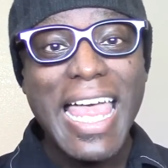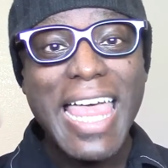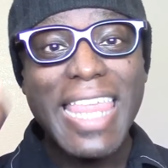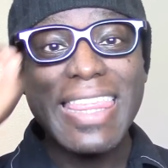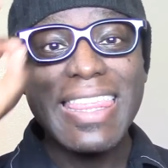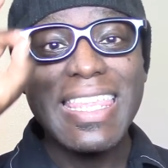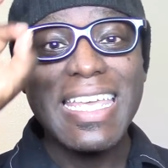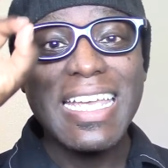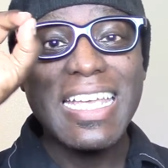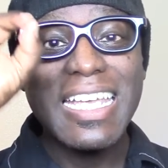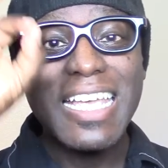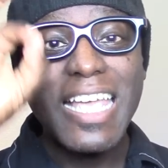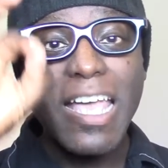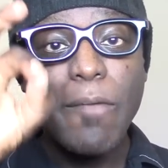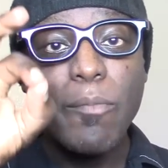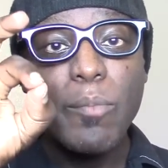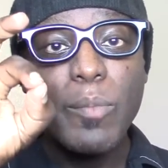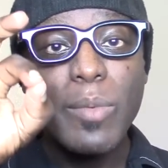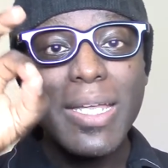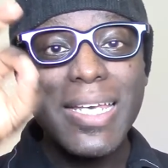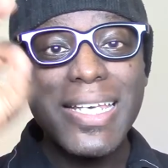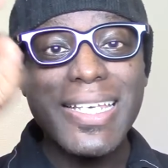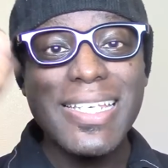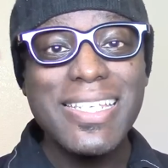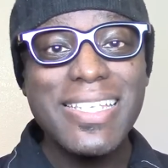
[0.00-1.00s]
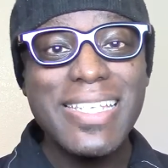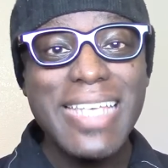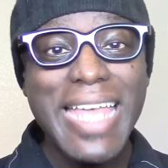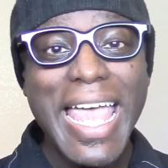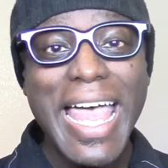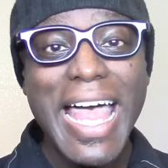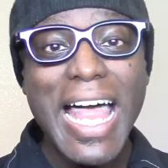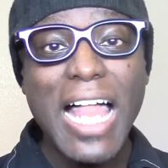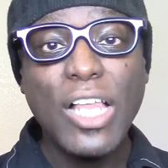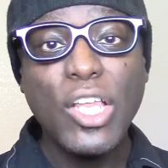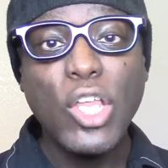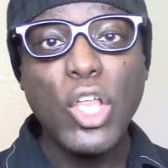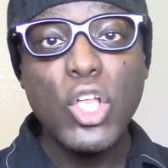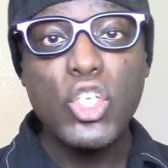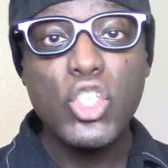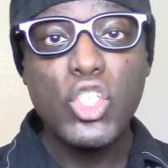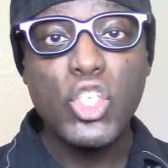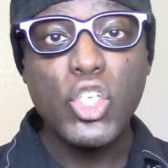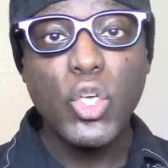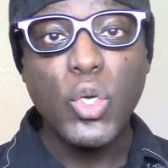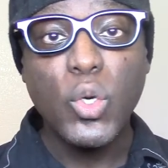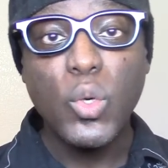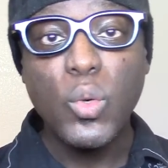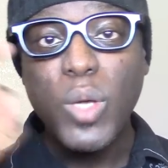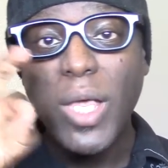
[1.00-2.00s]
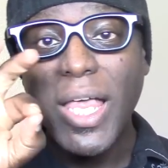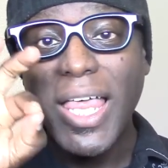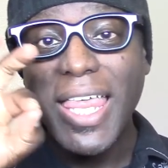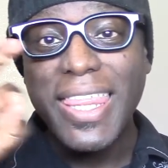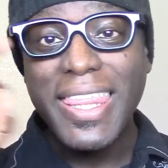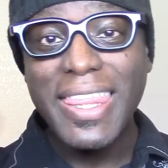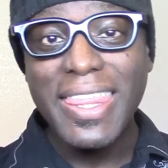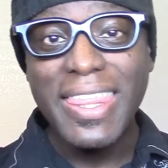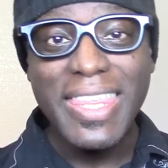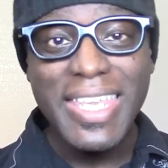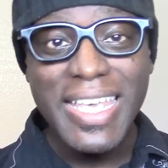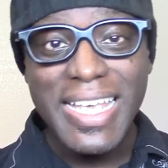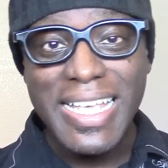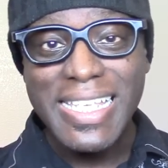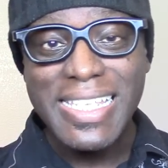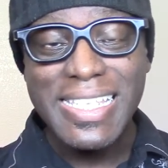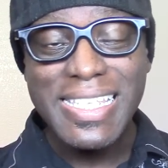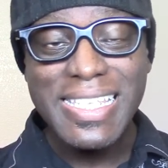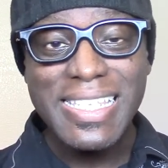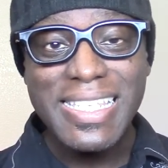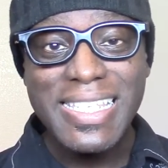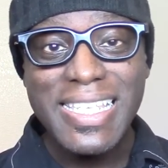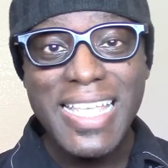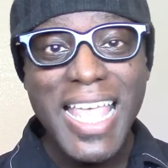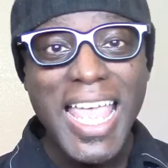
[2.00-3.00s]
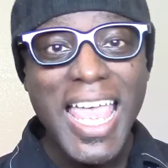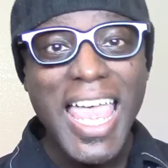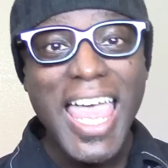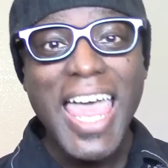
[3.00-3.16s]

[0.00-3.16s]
The government shall do this.